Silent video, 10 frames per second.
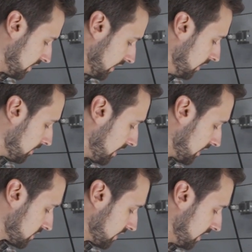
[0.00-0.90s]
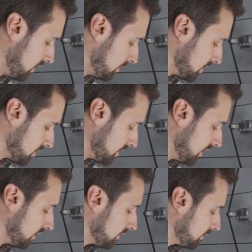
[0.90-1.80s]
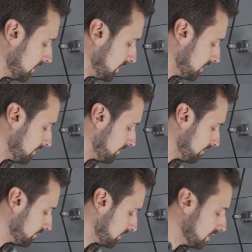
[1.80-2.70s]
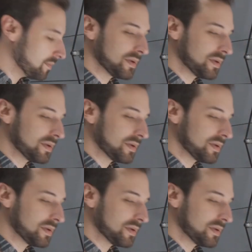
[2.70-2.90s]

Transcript: a gearbox right here between the